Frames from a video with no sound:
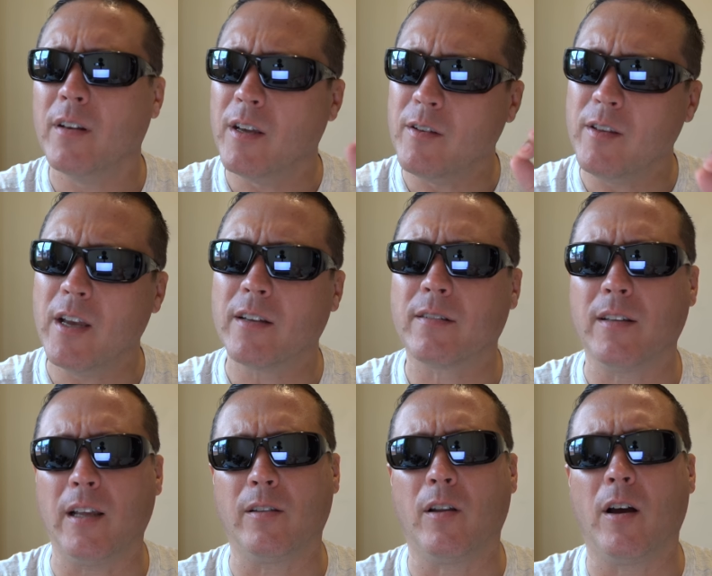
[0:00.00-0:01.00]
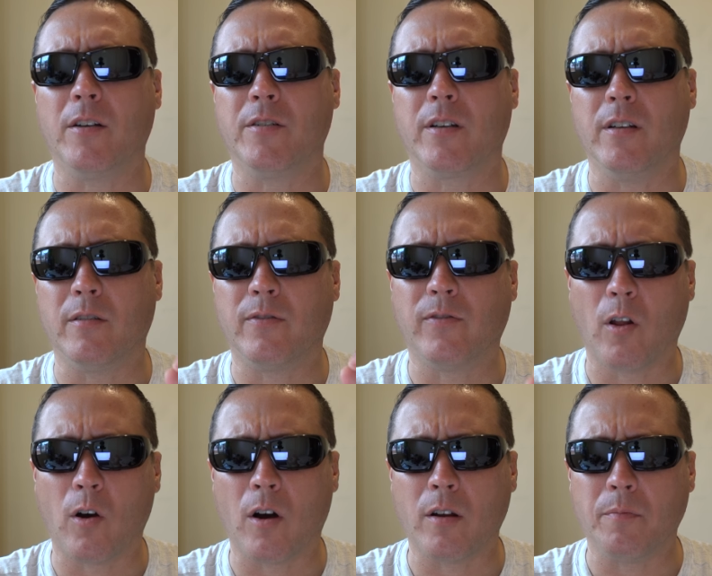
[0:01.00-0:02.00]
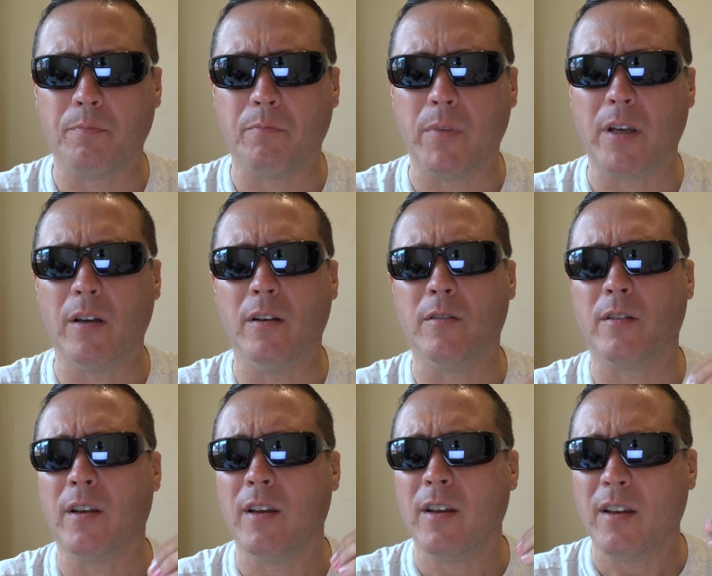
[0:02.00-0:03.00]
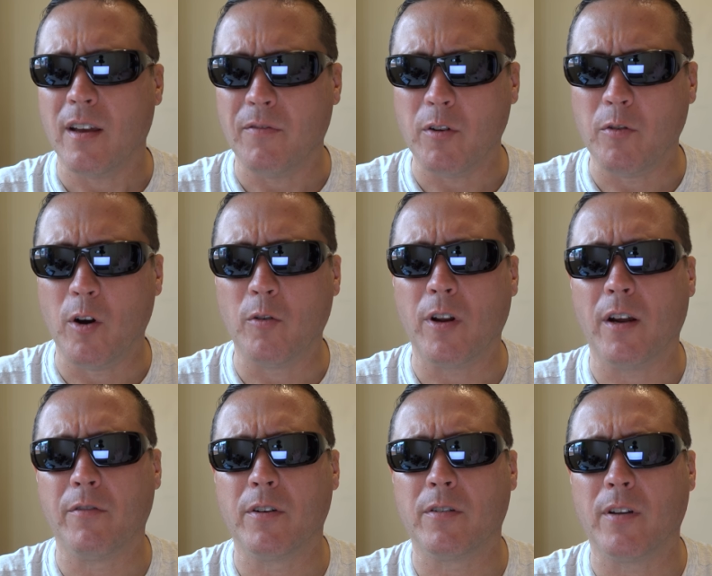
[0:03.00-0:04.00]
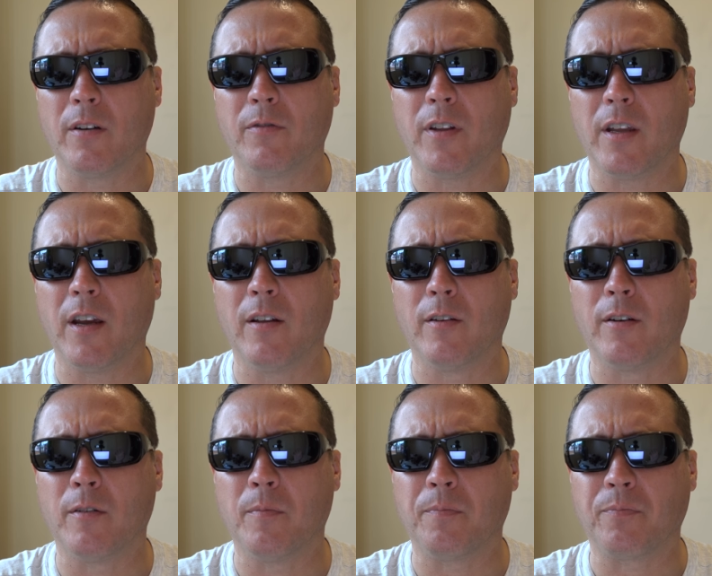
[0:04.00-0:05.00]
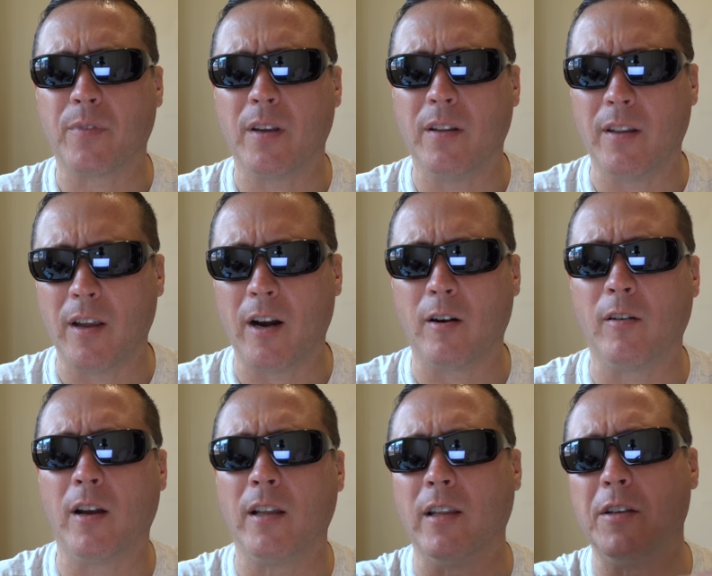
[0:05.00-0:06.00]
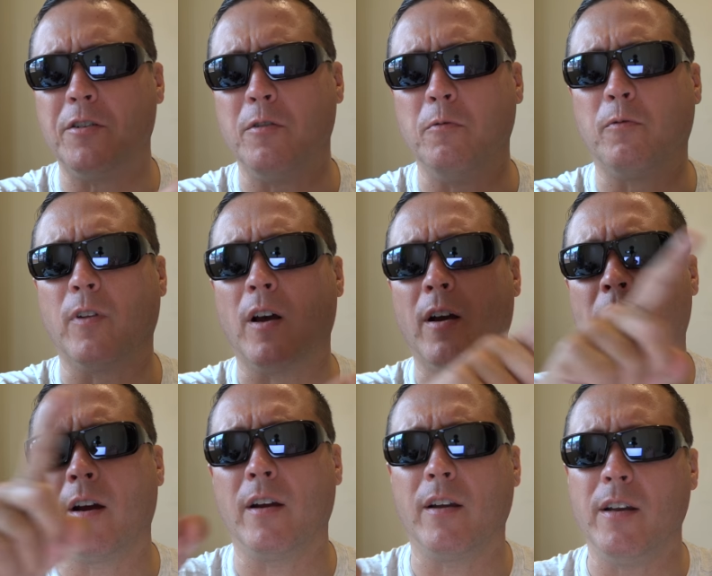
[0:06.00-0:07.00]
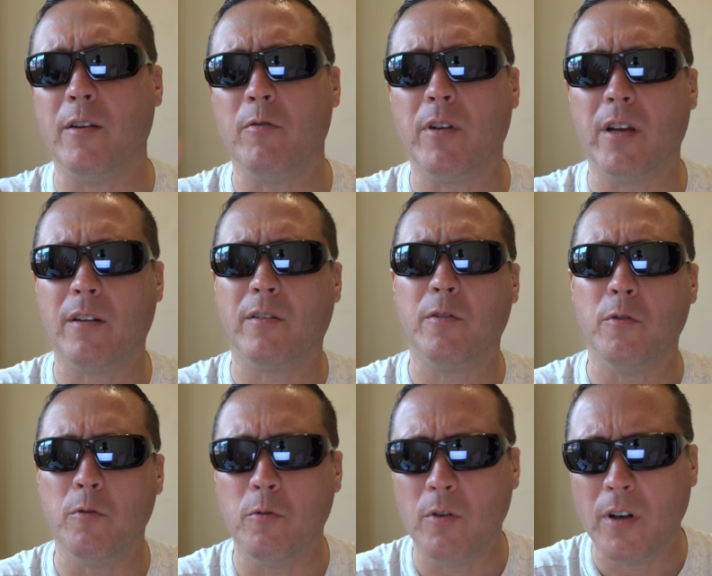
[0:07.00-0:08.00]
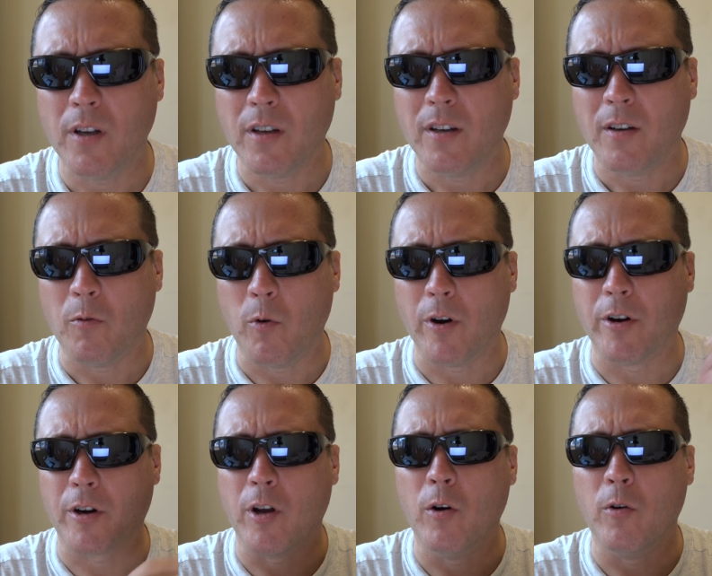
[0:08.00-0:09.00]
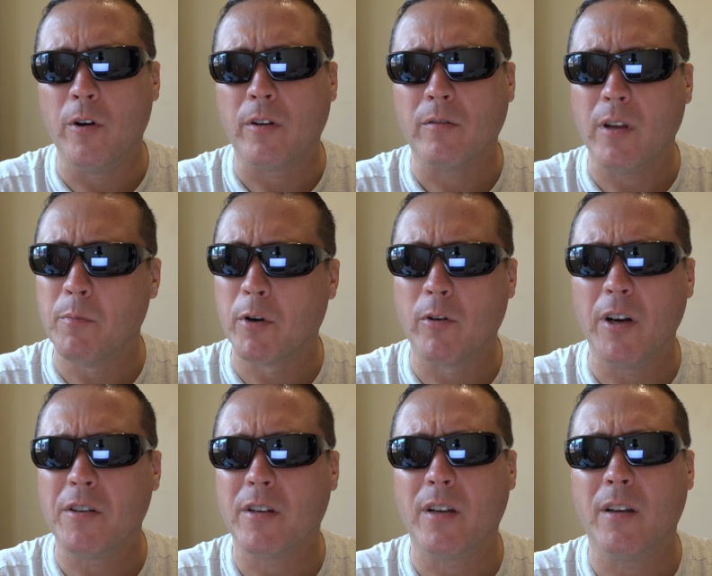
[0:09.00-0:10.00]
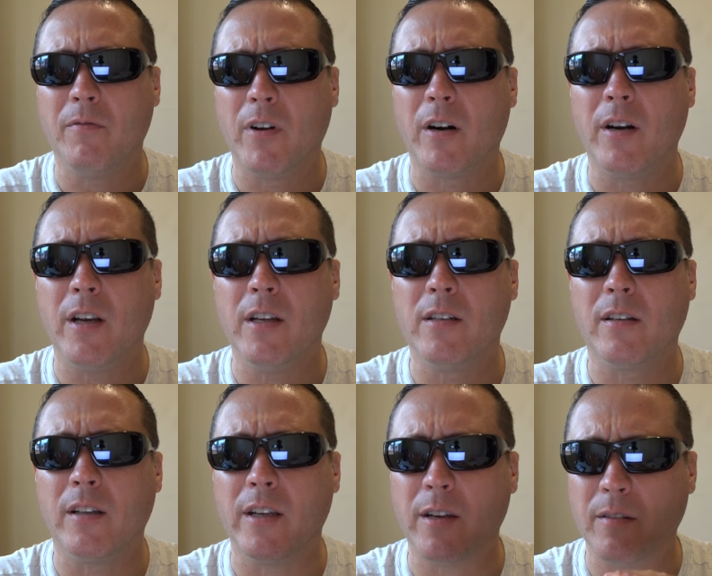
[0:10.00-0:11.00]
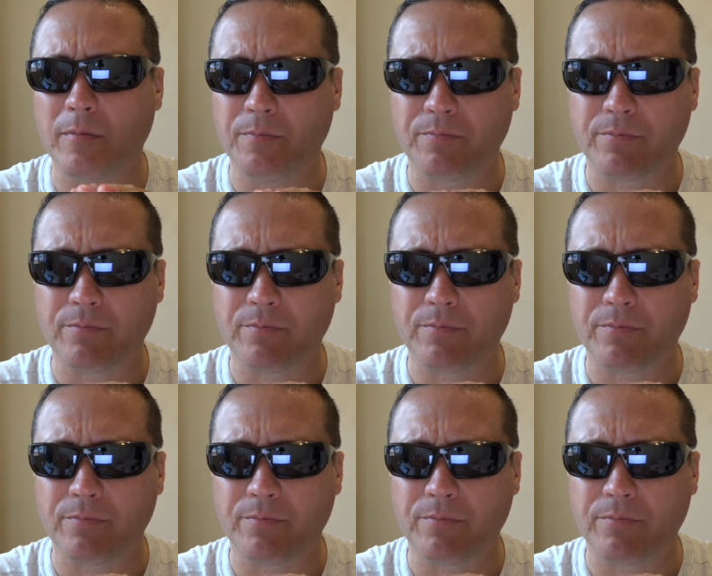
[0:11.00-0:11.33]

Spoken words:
Now, yes, that logic is flawed because if you don't have your stuff together, the airline lets you fly and you get to where you're going, immigration can very easily